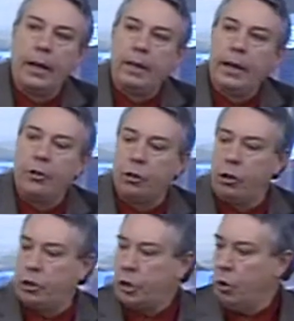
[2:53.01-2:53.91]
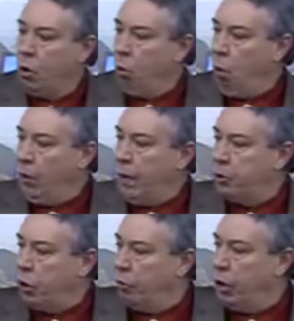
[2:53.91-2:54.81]
They'll search a, one
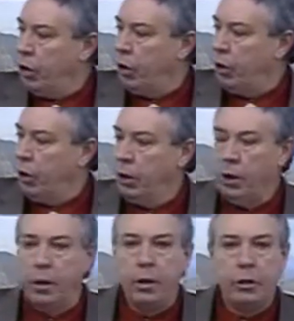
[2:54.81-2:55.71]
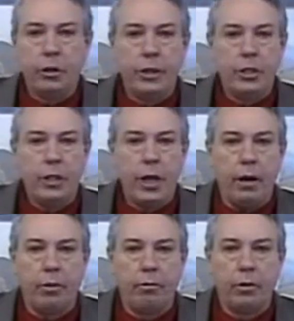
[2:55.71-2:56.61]
that's over here to
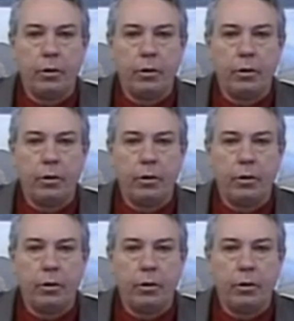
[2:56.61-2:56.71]
itself.